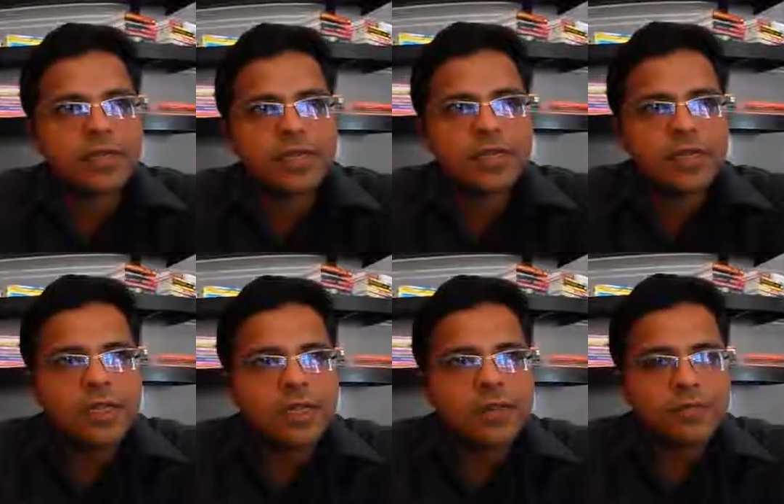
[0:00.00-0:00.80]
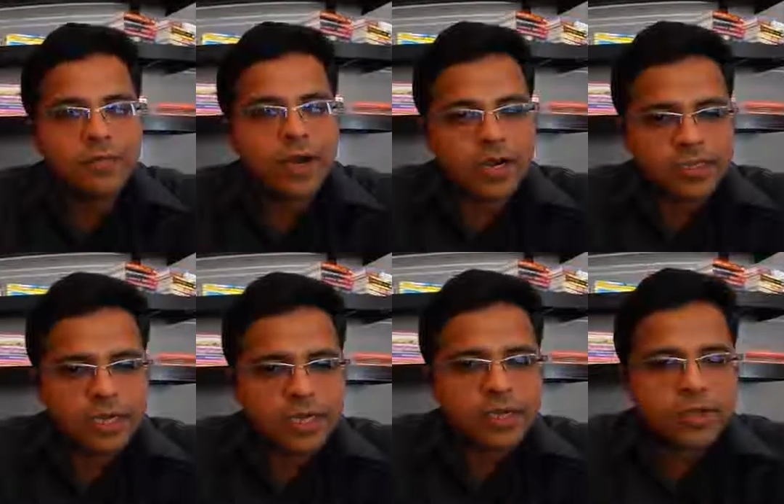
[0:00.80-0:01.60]
that for
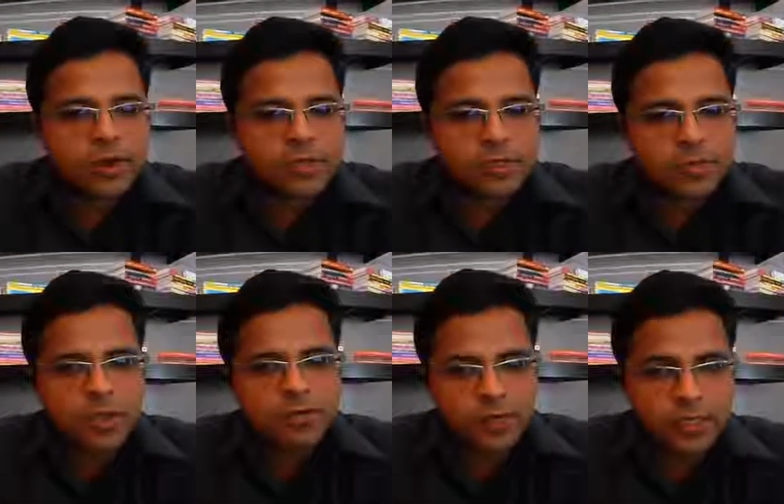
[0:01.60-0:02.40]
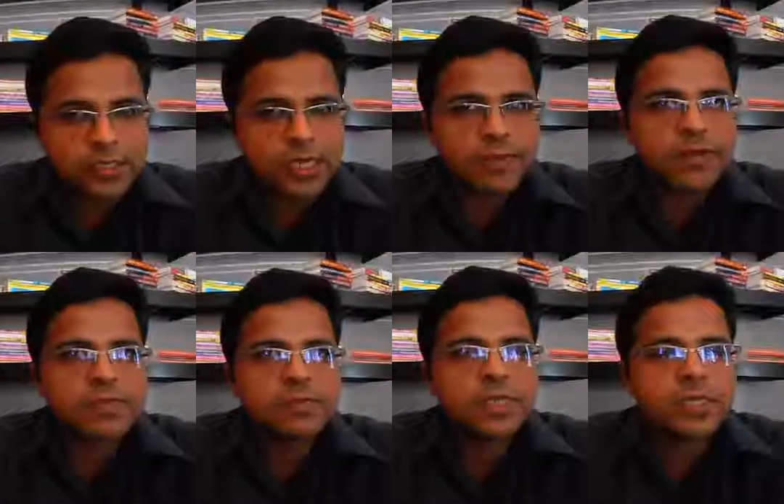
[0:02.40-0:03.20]
understanding the concepts of each and every
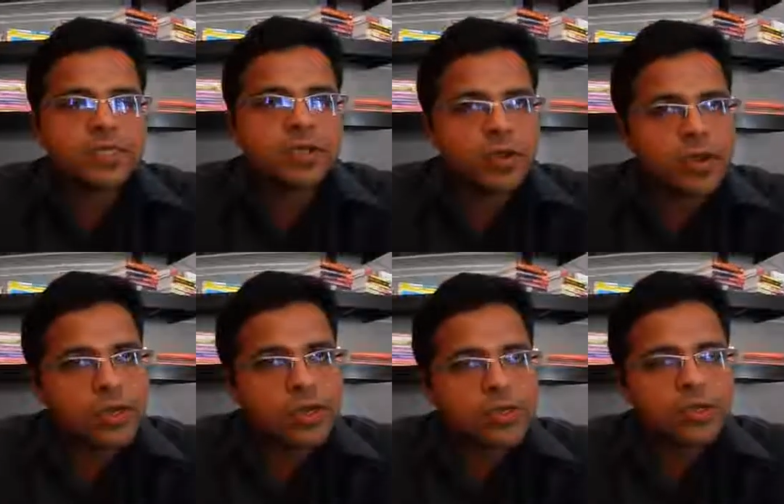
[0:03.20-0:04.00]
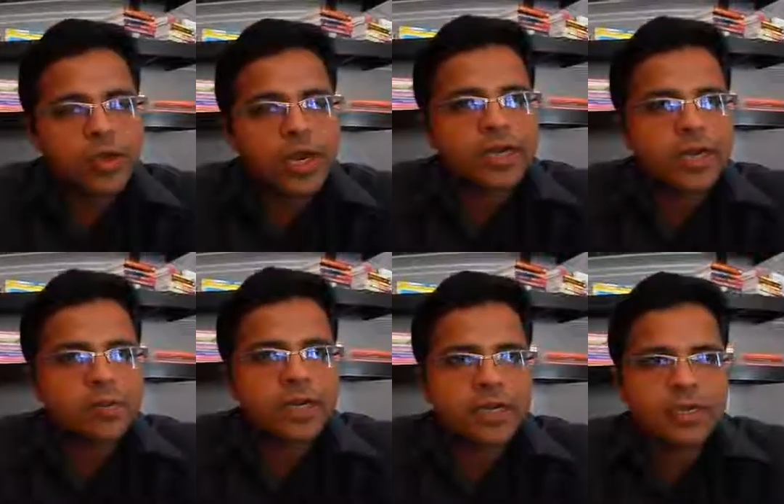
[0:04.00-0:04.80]
subject in your entire
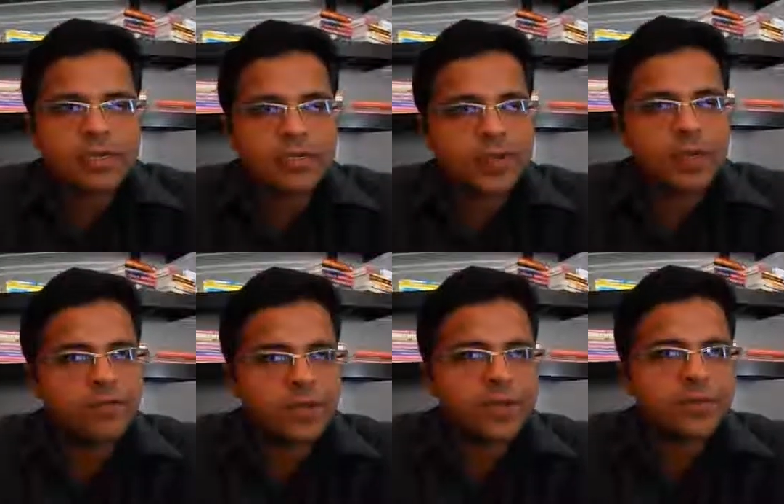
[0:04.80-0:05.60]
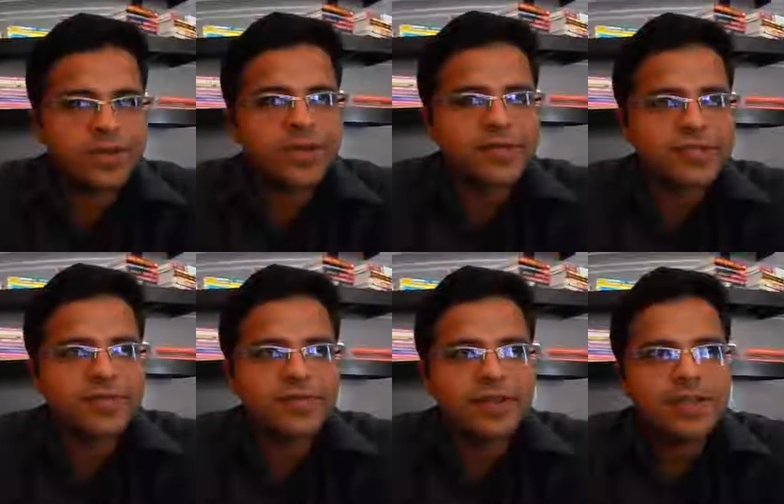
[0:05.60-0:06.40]
BTEC, it's very difficult by
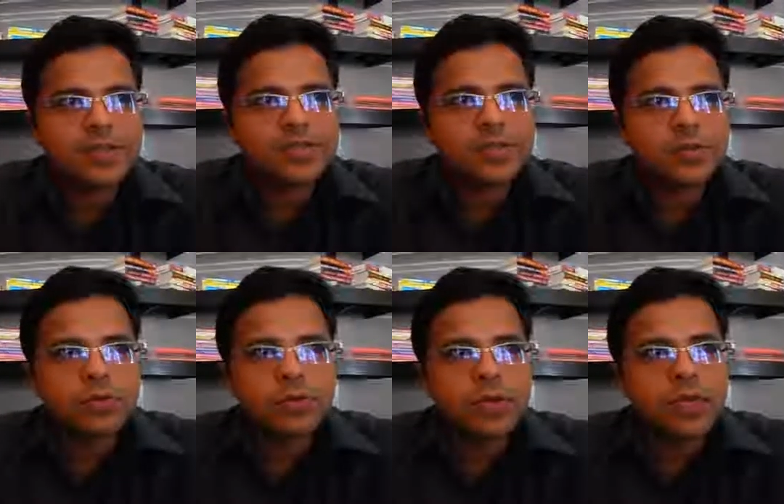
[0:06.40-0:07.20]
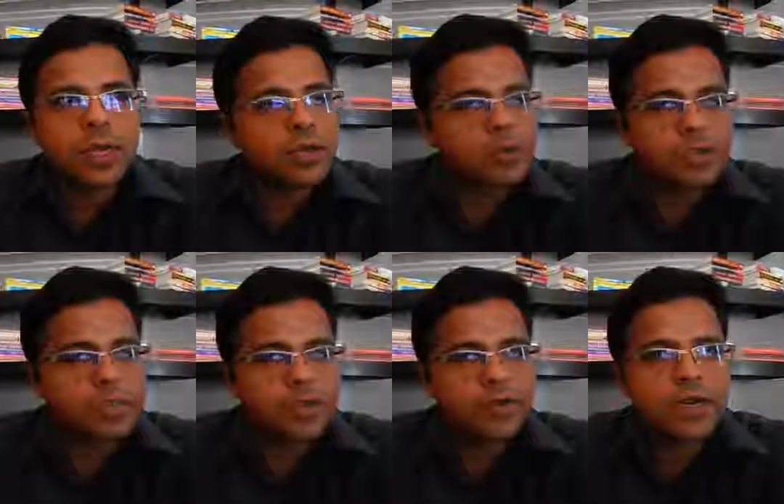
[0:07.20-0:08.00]
yourself. So a
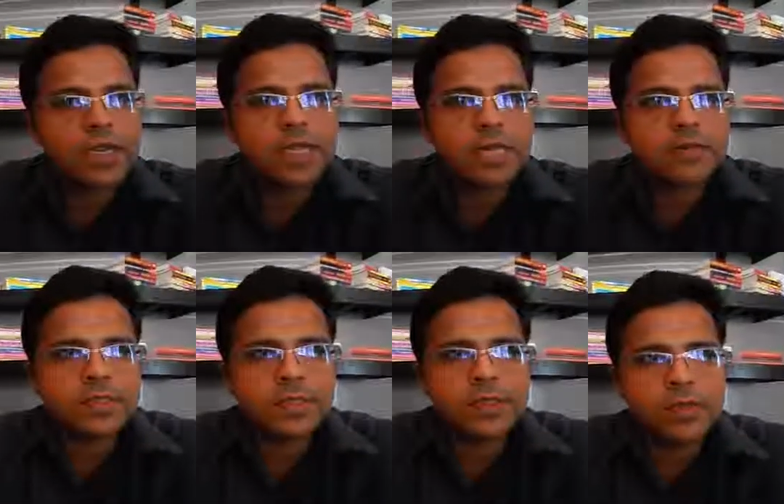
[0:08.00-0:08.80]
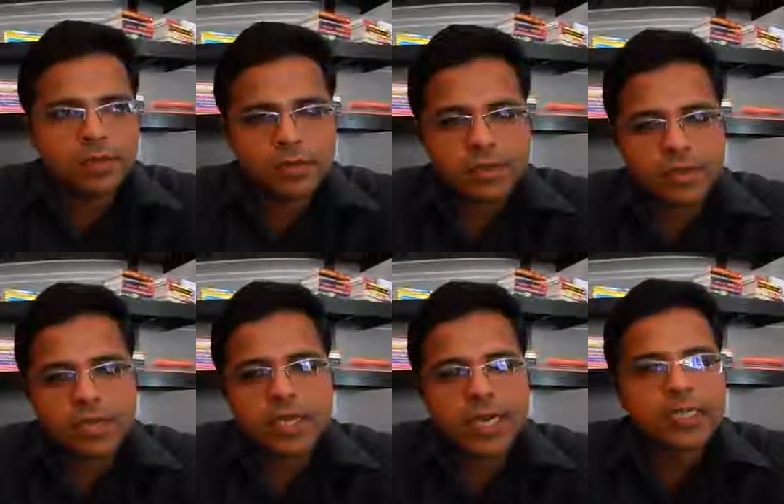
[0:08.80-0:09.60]
coaching definitely helps in
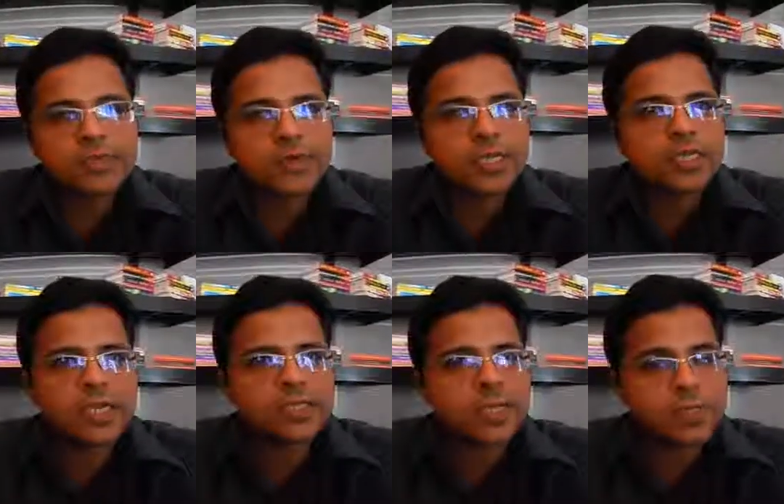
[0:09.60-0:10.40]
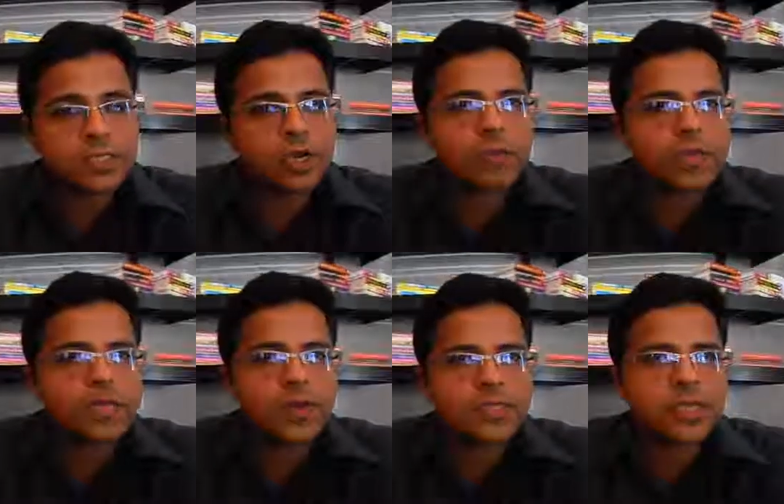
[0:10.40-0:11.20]
guidance for such an exam, such a
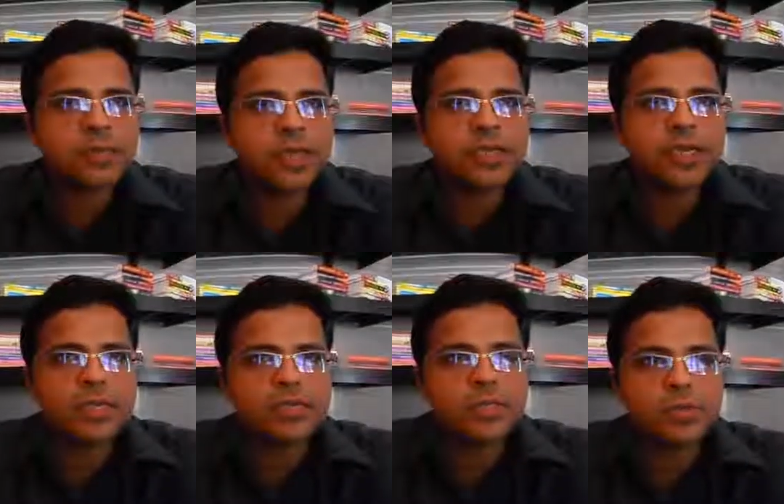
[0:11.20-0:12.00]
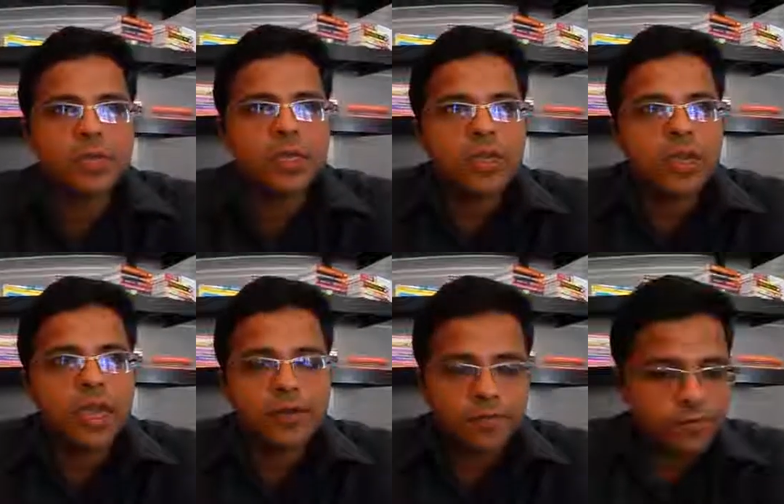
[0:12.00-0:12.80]
competitive exam like GATE. So,
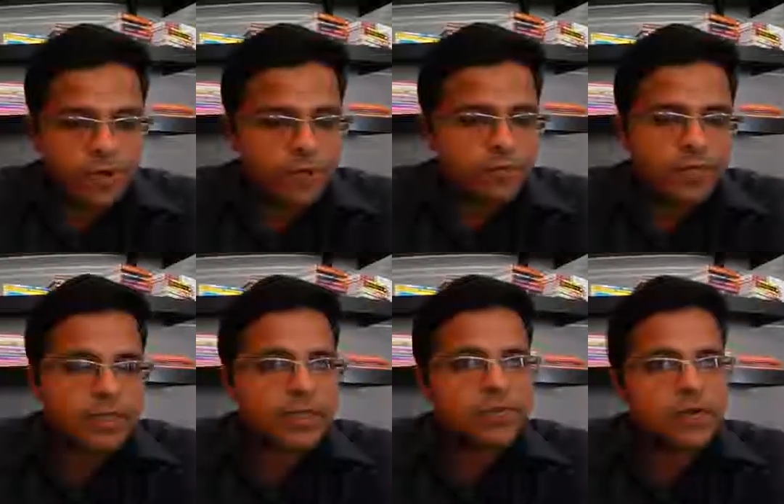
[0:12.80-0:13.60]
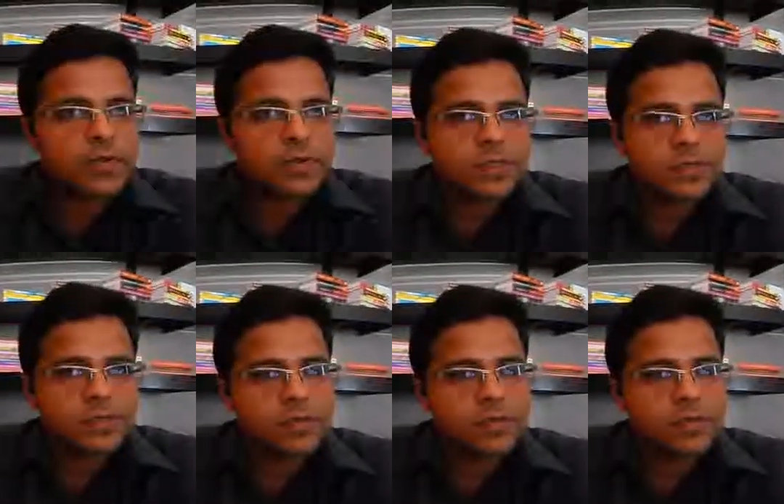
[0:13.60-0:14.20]
and I felt that Vani was